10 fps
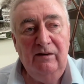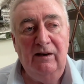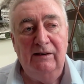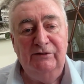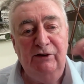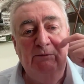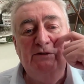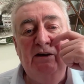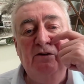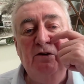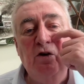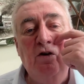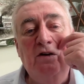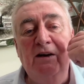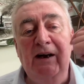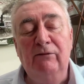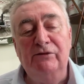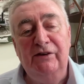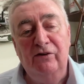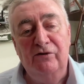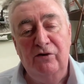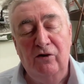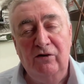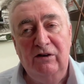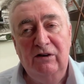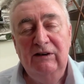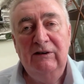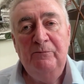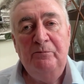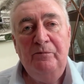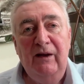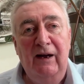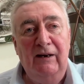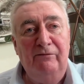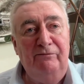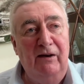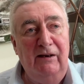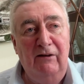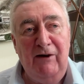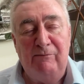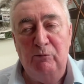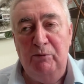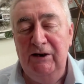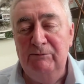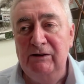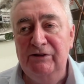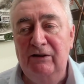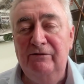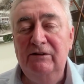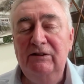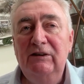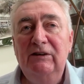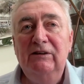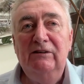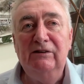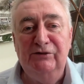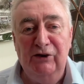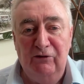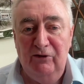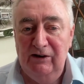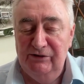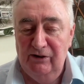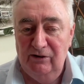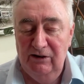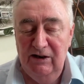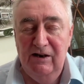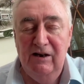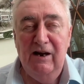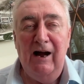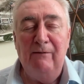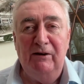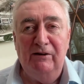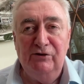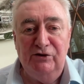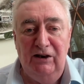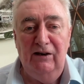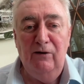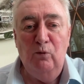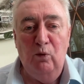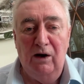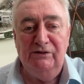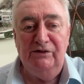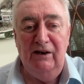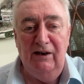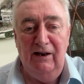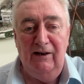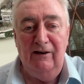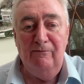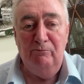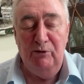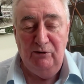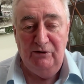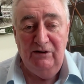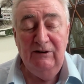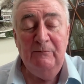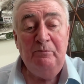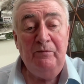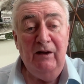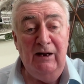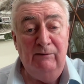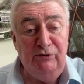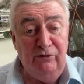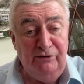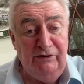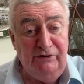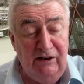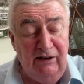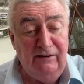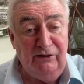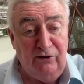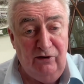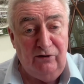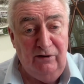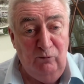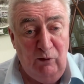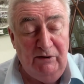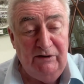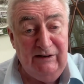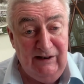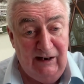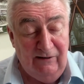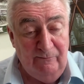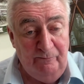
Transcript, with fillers: I assume, was here in New York, and Annie was here in New York. And if, I, if I'm repeating myself, deservedly so. I mean, she was a beaut. And I'm sure she still is a good-looking woman today,